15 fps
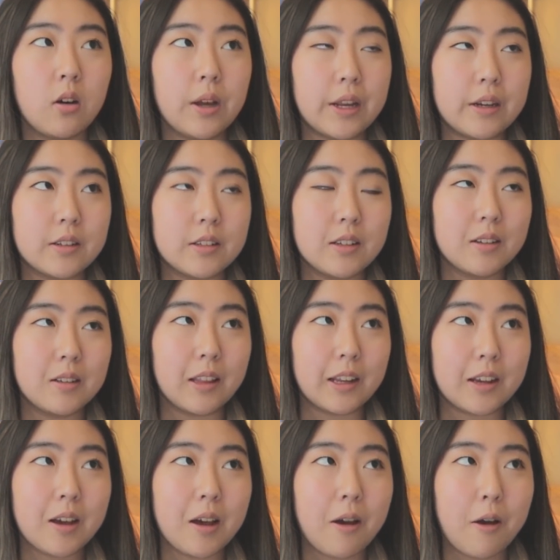and
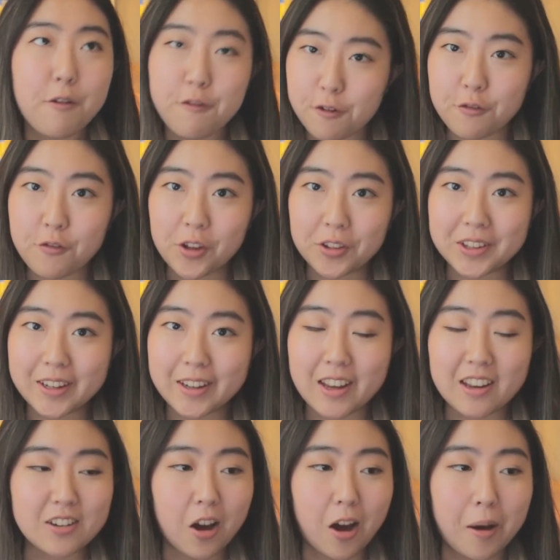like fulfilling
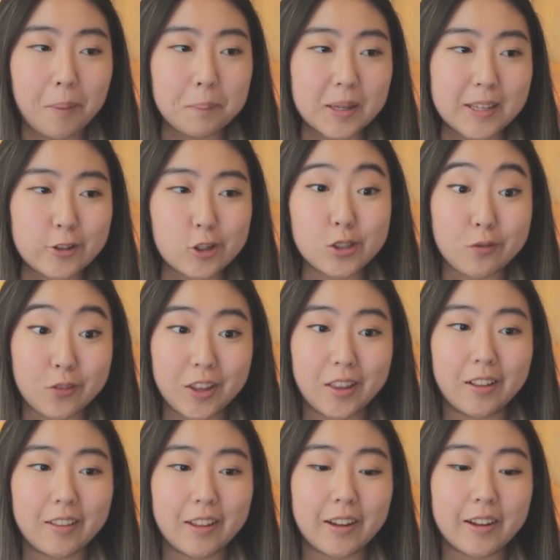and not me just
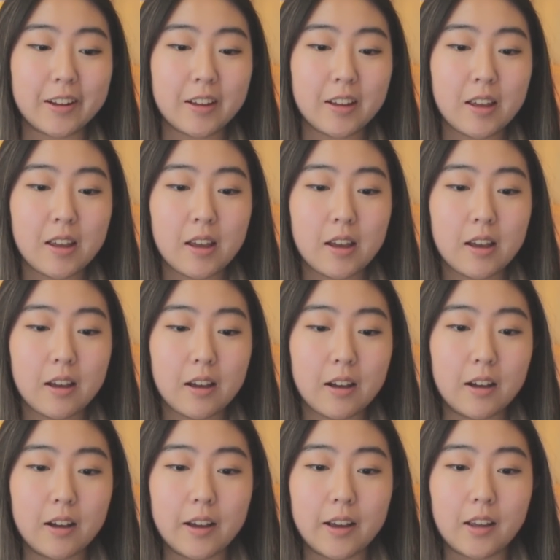feeling like
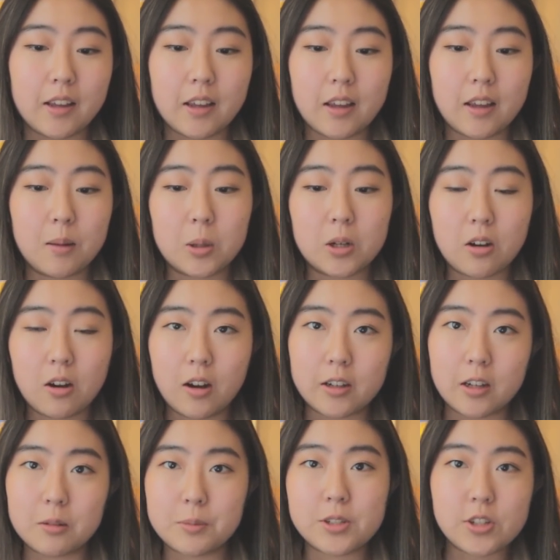I am a
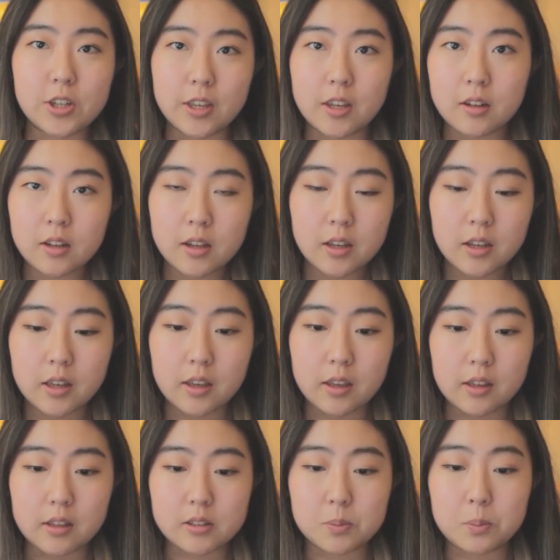cog in a machine
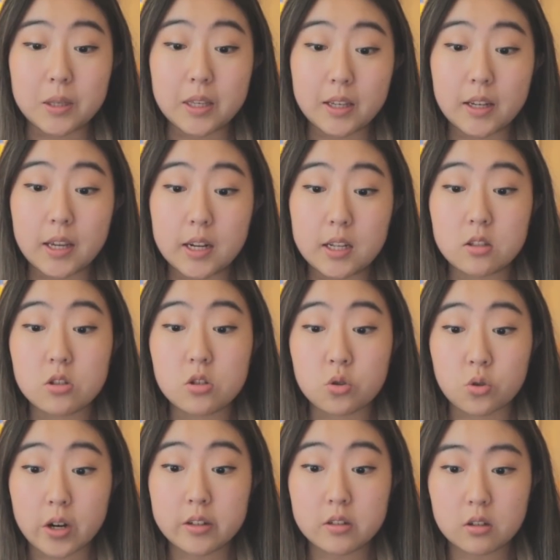is being an
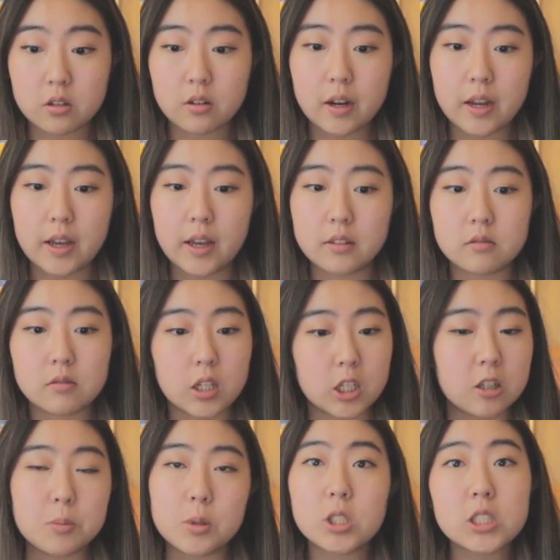instructor at a
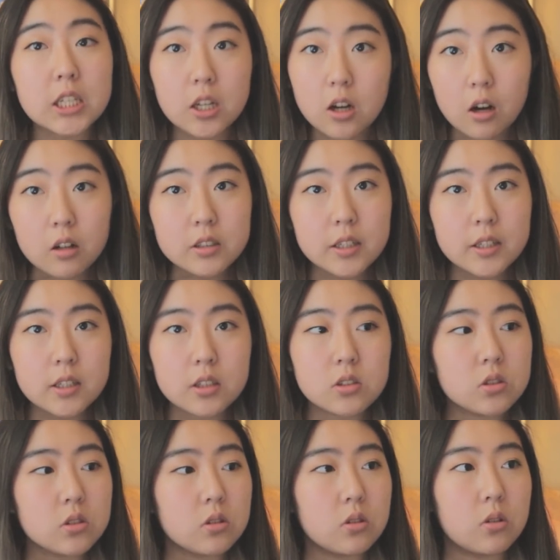community
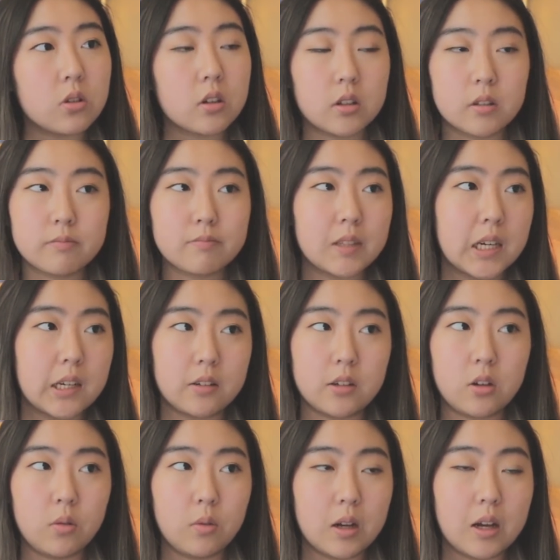college, or I don't
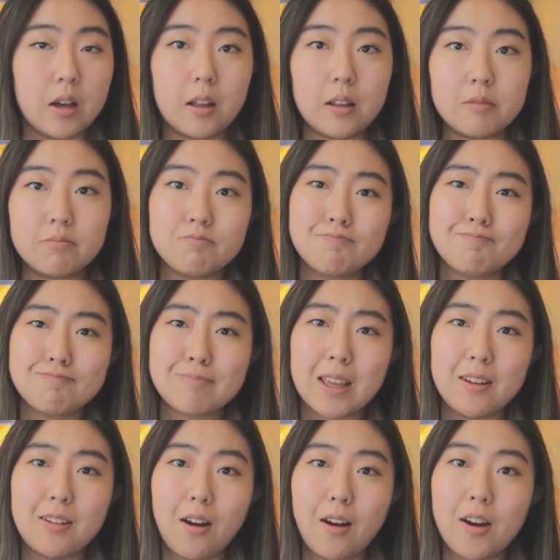know,
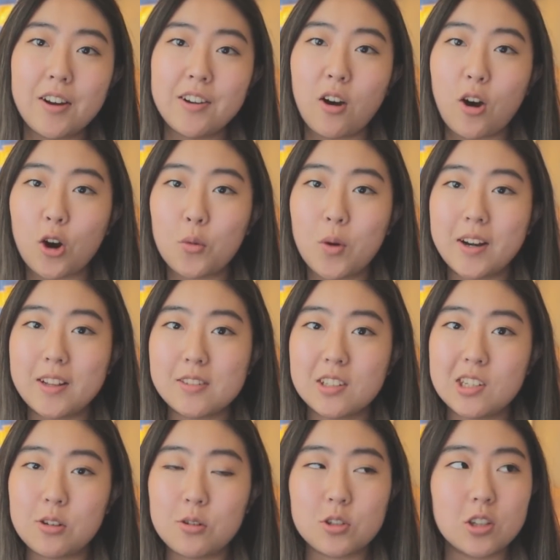not an R1
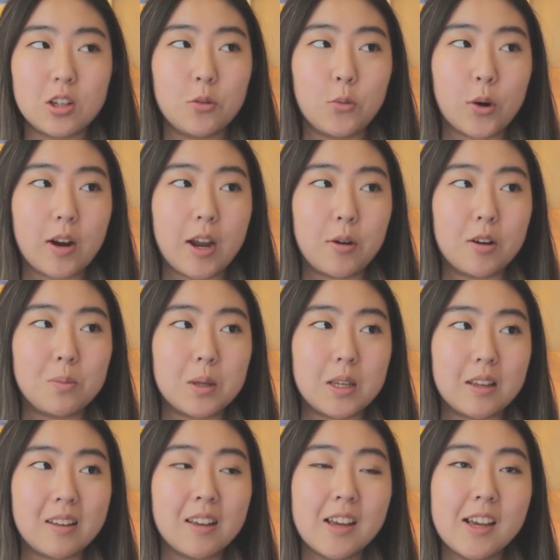institution where I would
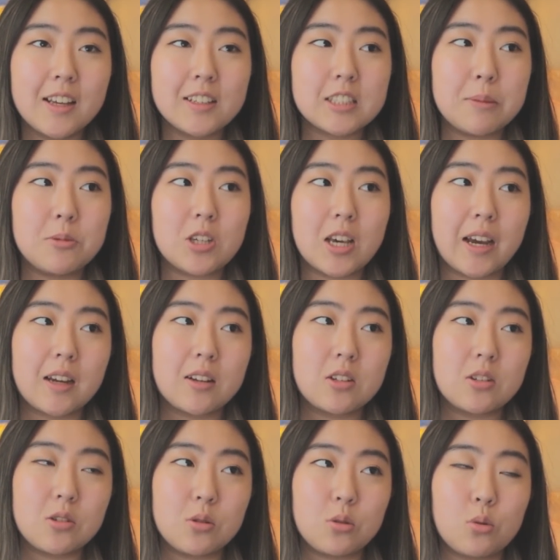be
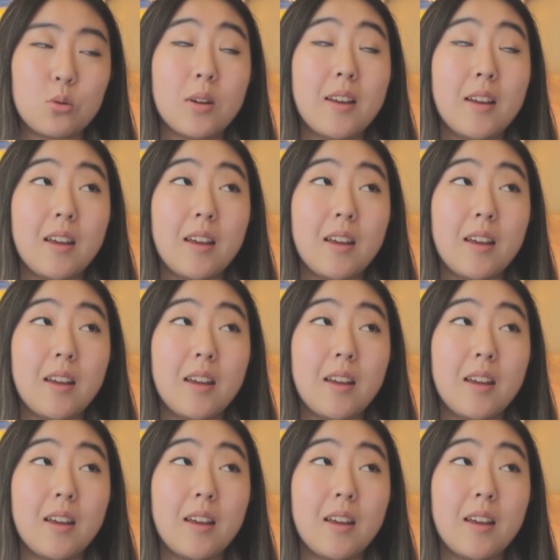subject to